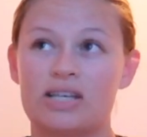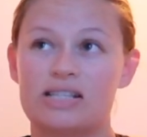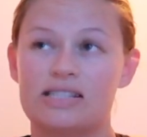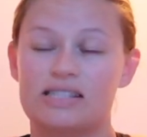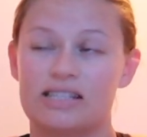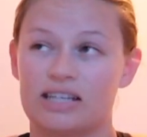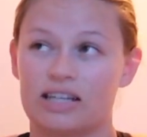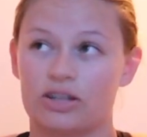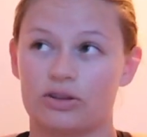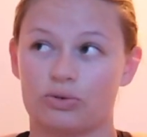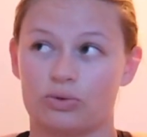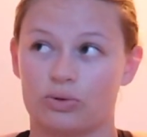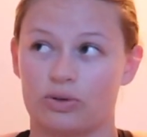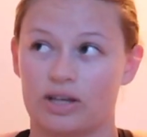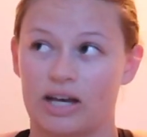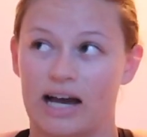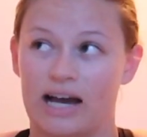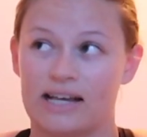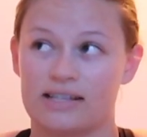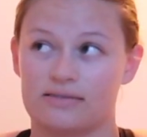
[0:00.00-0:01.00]
seeing it through
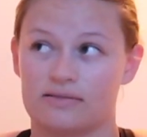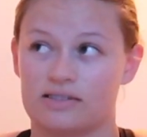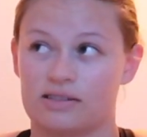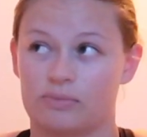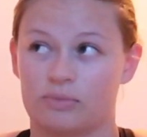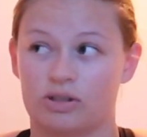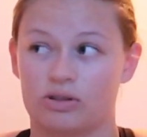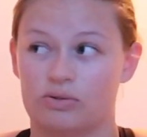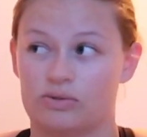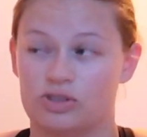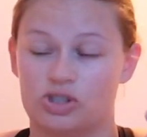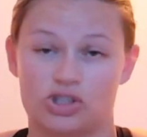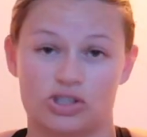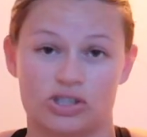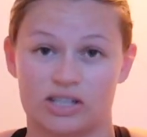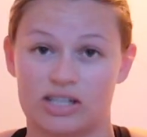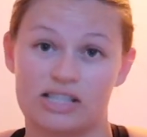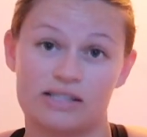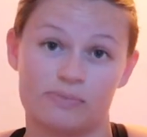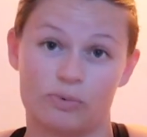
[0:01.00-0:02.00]
the eyes of someone that was
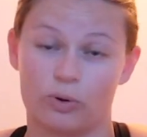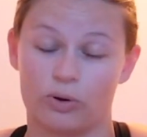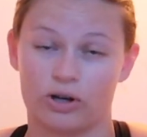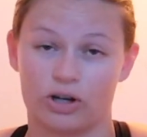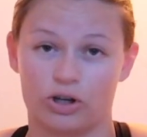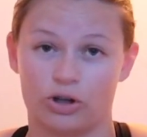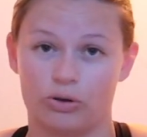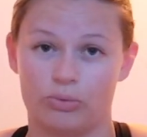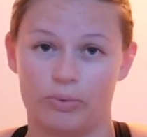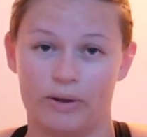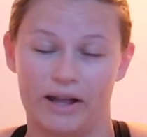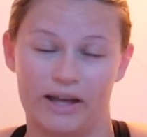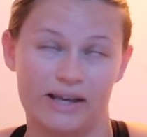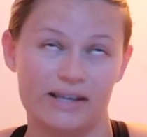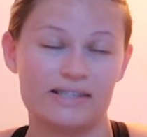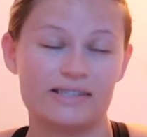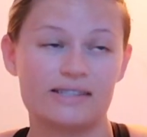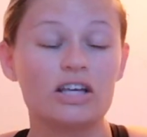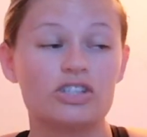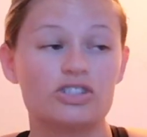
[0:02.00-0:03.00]
just exploring a new place.